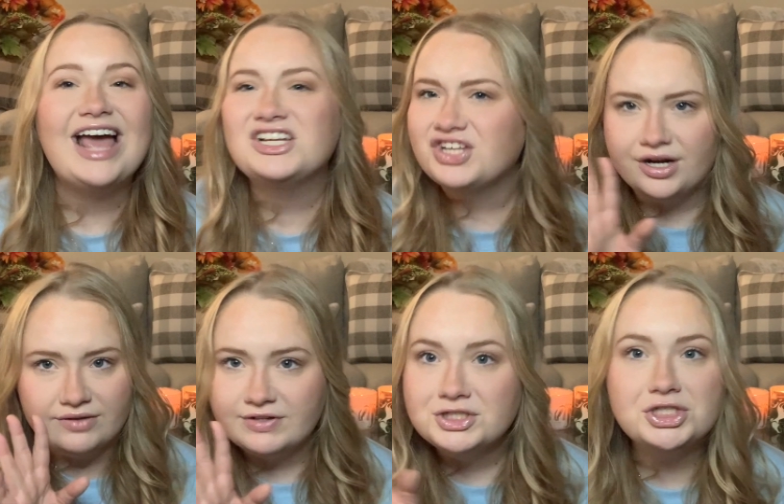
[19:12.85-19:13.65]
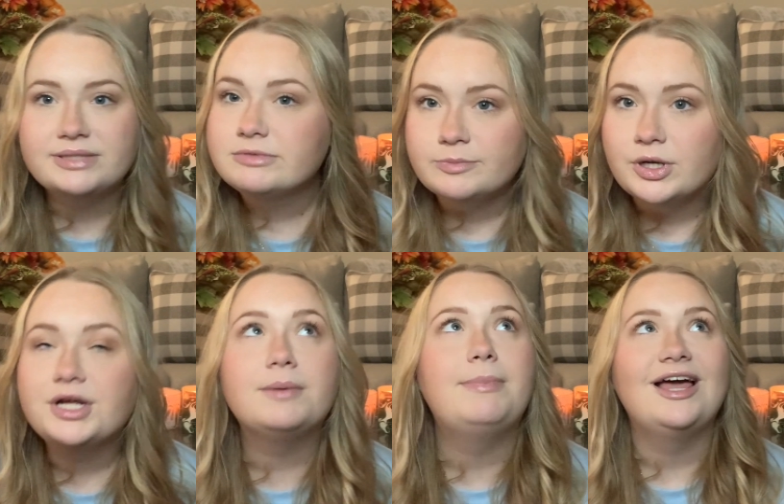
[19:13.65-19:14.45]
I actually already finished it,
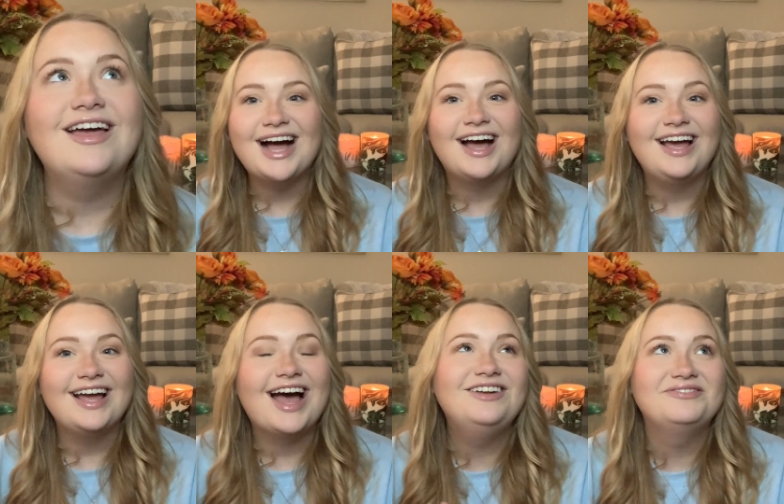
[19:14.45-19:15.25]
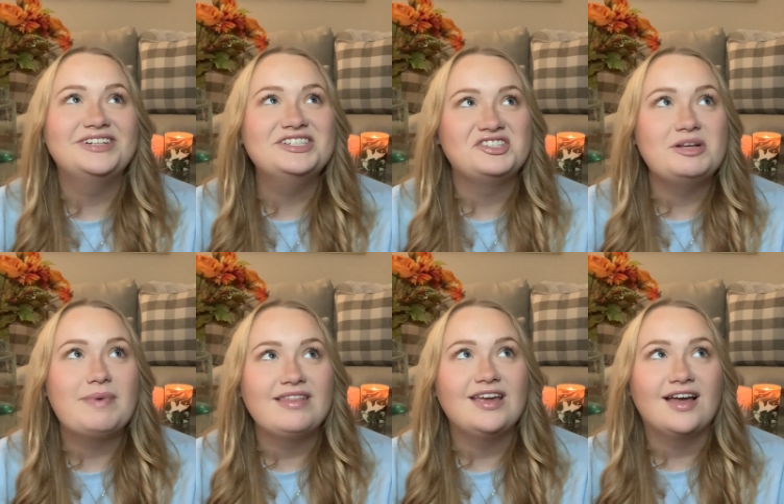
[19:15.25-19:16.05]
spoiler, but I hadn't finished it
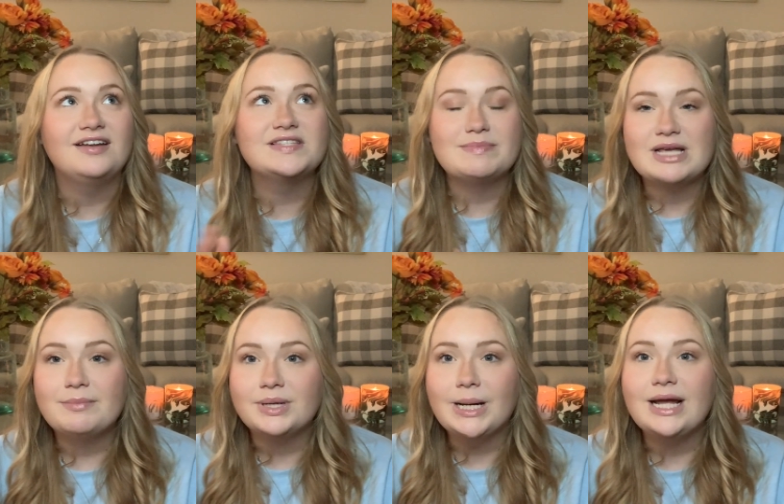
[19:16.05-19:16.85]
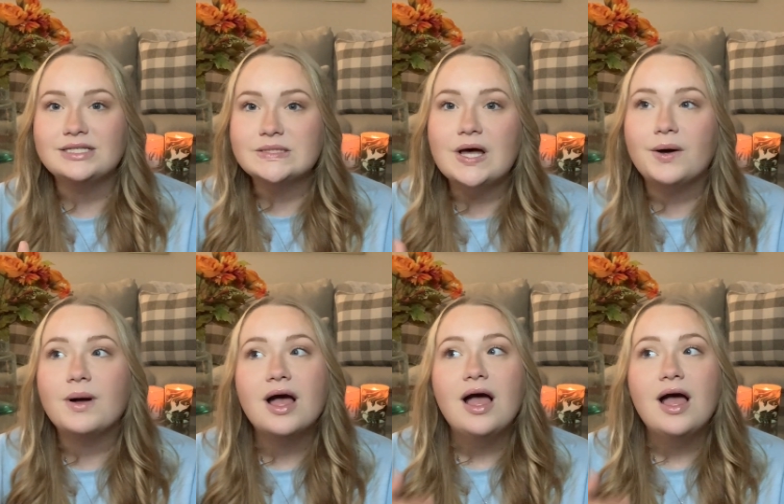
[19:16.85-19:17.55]
by the end of September, and so